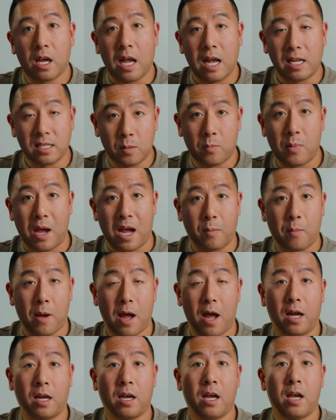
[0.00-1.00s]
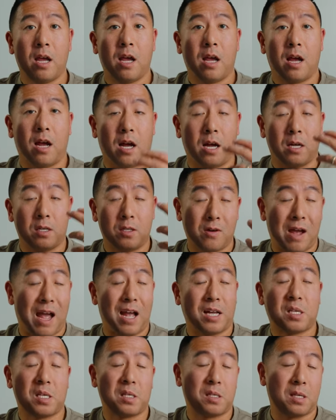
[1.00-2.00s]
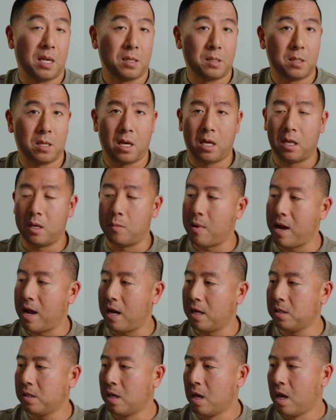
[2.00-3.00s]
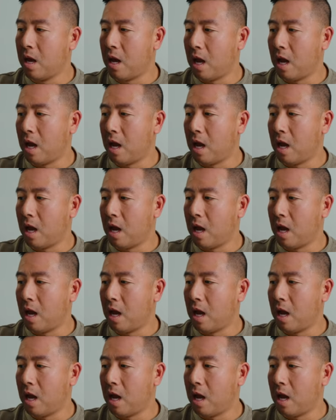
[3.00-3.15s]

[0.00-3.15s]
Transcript: as a backpack to access as the other bags.